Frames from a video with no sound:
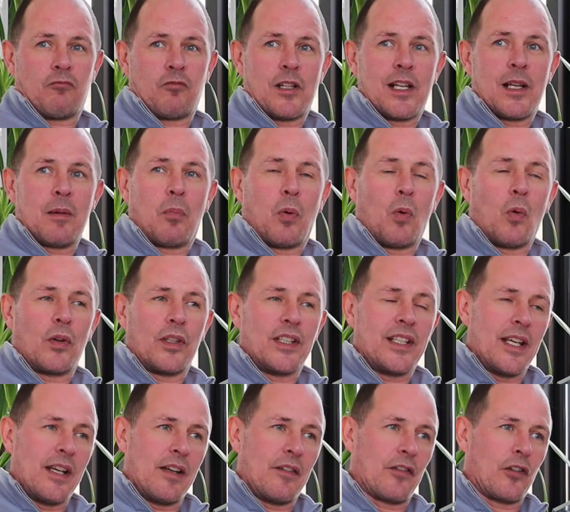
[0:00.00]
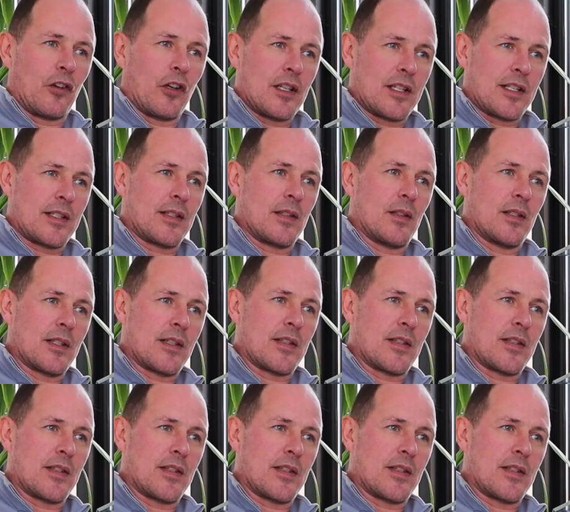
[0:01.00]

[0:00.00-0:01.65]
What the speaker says: really important year for us.